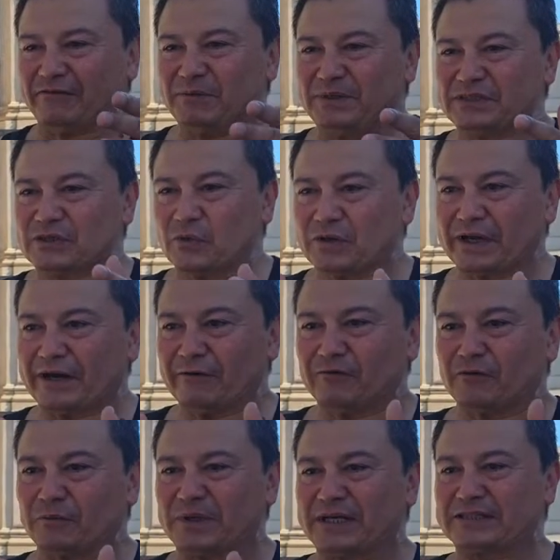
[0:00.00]
to be so
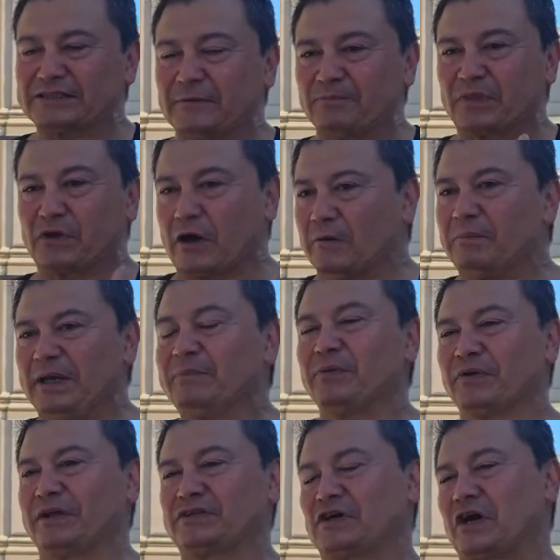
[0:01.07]
careful because there are people
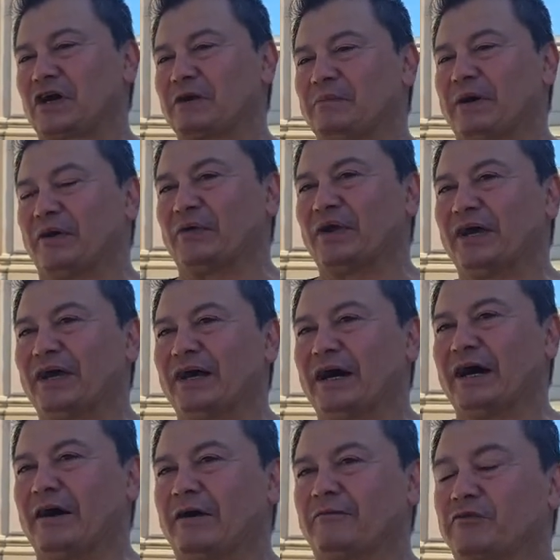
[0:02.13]
that talk about
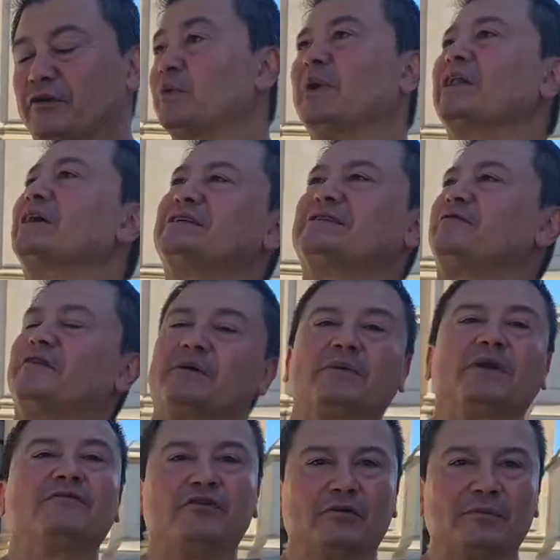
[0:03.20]
free will is a figment
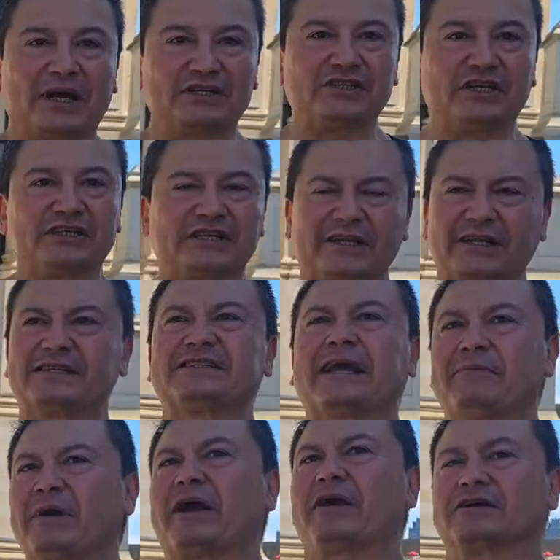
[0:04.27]
of your imagination. I think
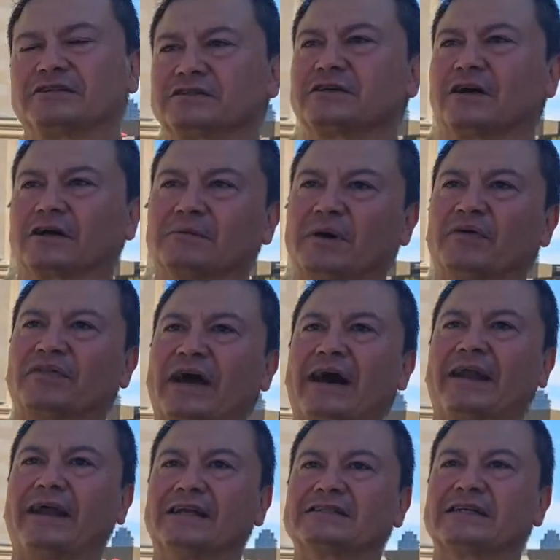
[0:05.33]
Sam Harris talked about that.
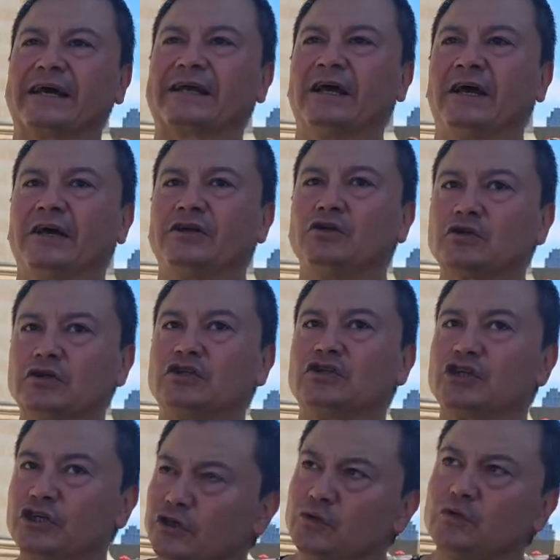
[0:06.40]
And it's like, you can
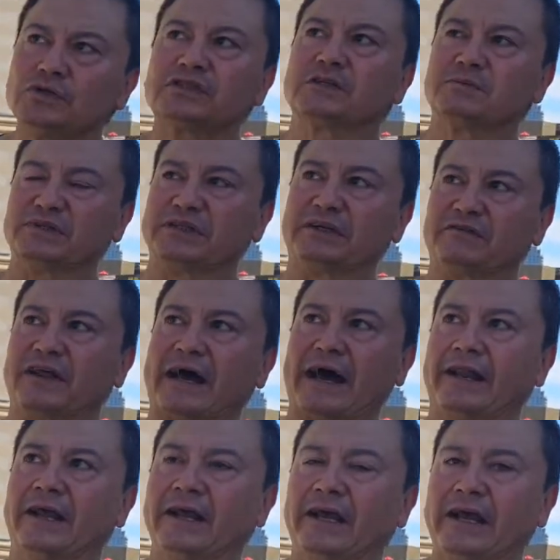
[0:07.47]
choose to believe that.
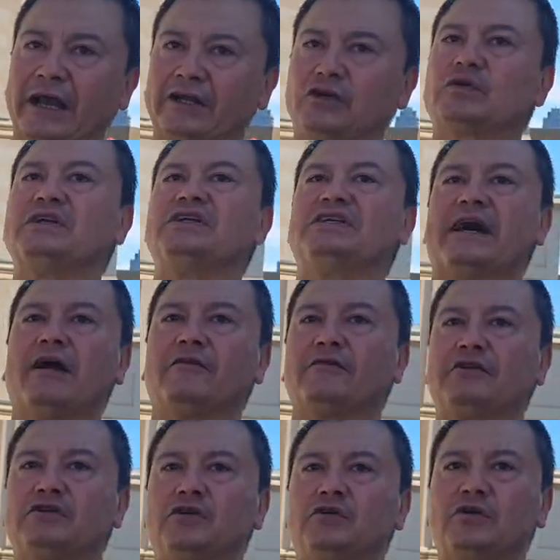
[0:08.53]
And you can delve
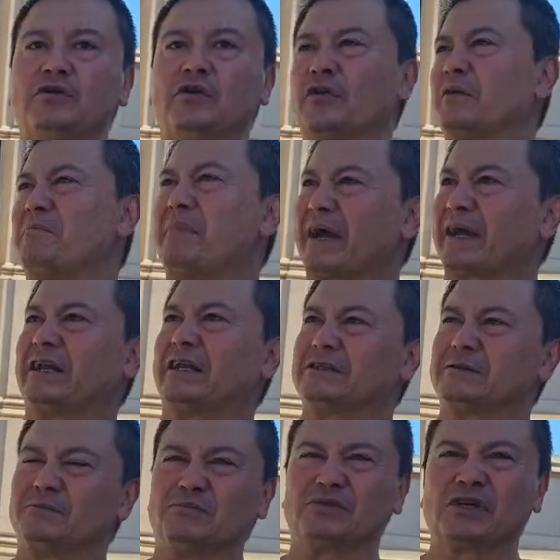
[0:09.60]
into, the
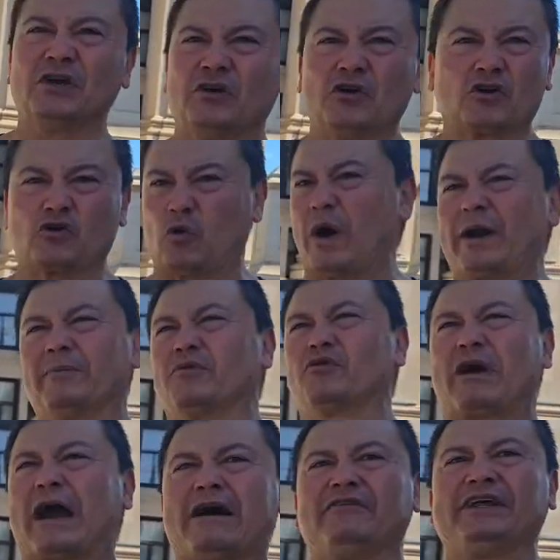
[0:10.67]
mechanisms, quantum
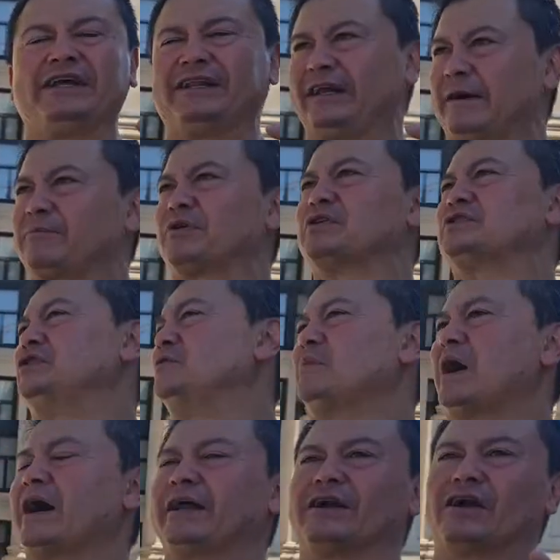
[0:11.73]
gravity and the Emperor's New
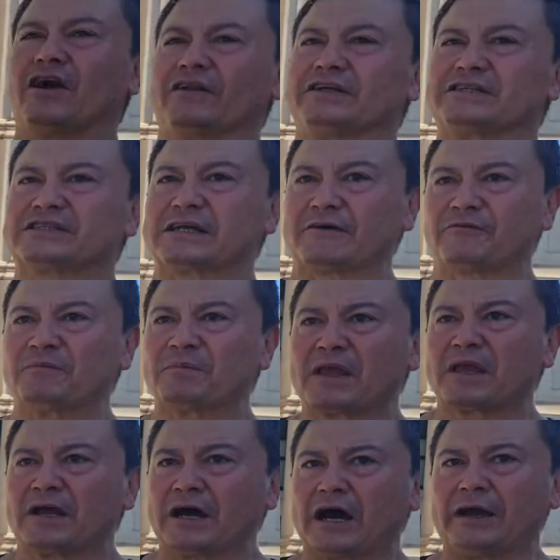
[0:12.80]
Mind and all this stuff.
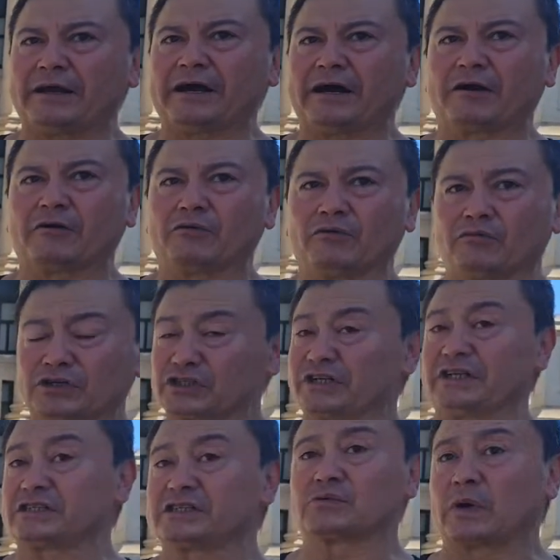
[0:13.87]
Originally,
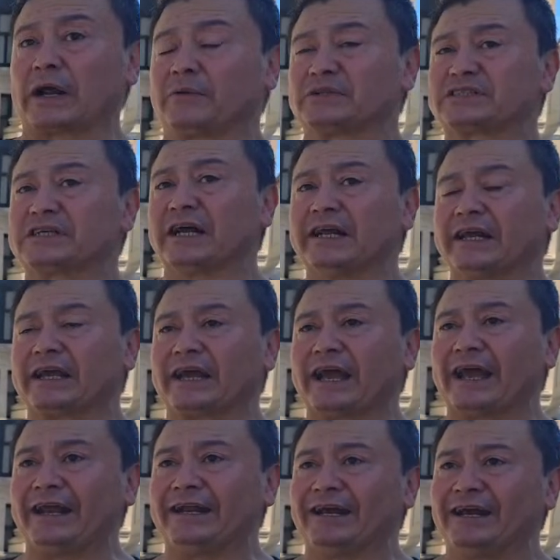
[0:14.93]
this is what I was studying.
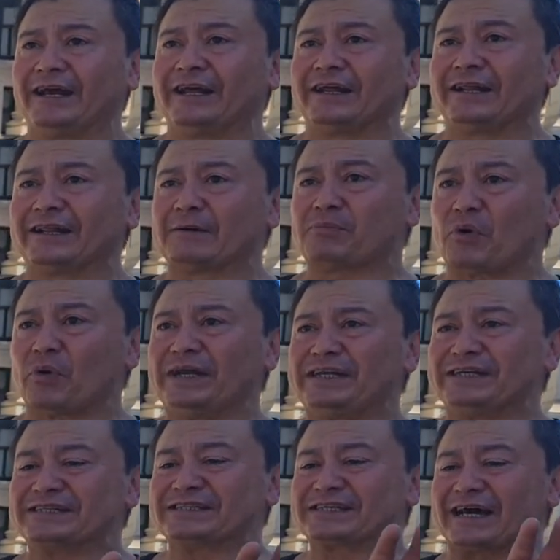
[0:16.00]
And the point
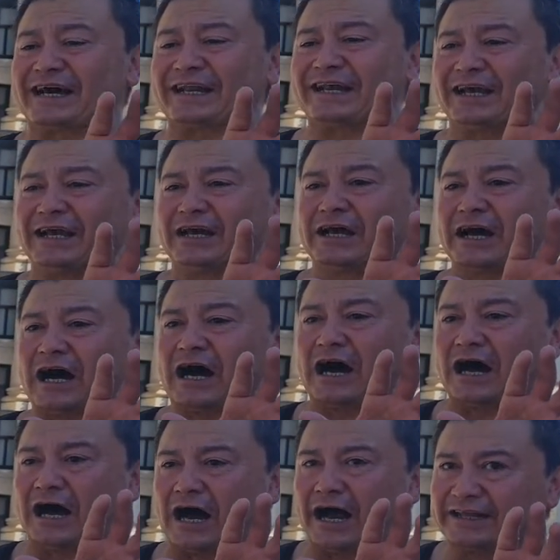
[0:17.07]
is that
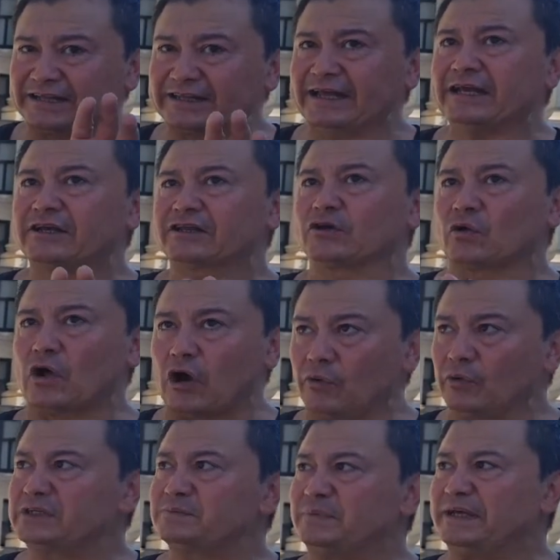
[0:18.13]
I think there'll
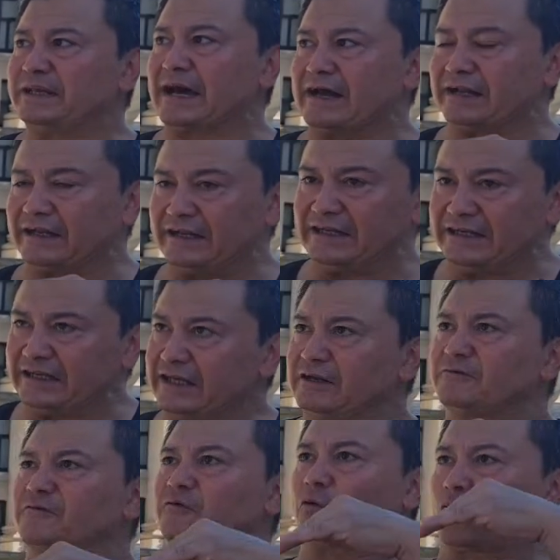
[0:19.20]
always be that need
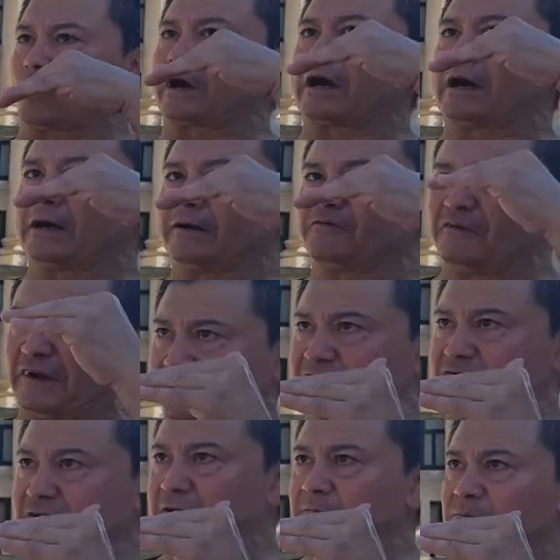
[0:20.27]
for
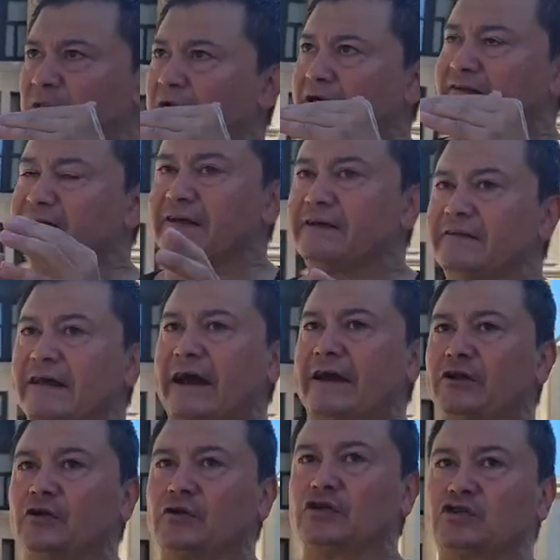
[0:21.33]
faith. I think that
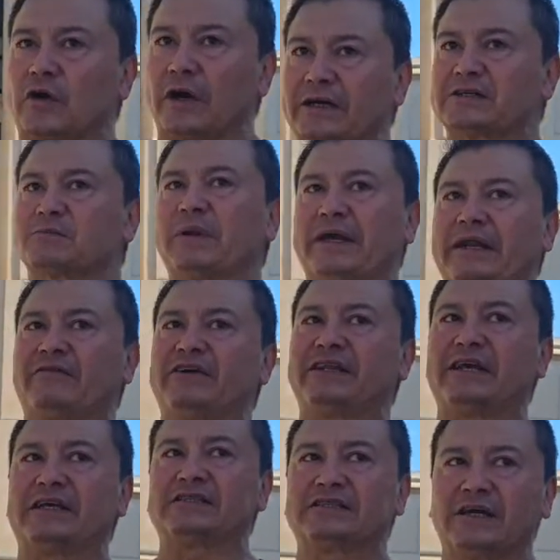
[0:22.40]
you can try to explain
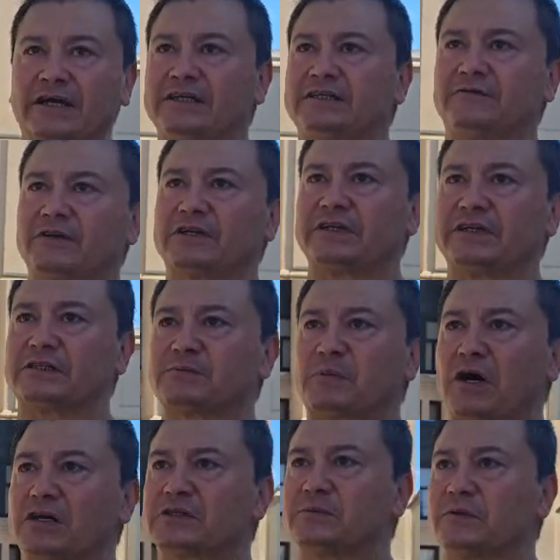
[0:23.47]
everything as scientifically as
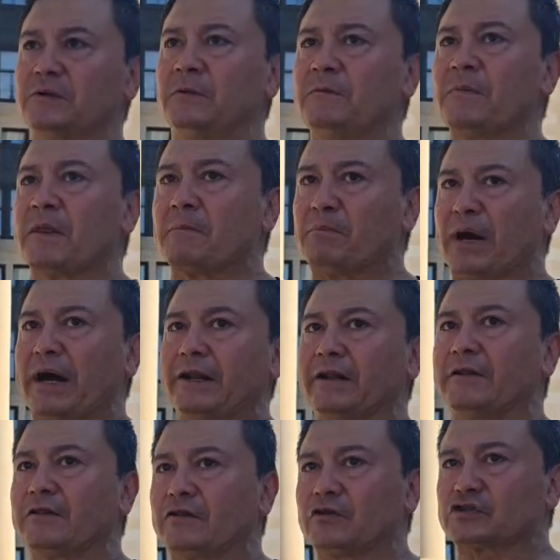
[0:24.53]
possible, but
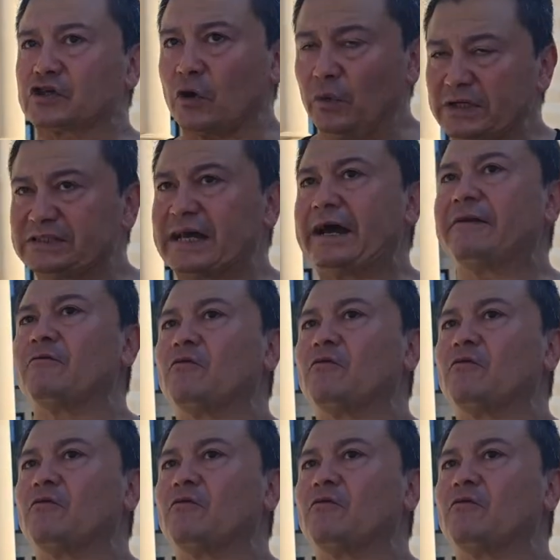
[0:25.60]
there's always that,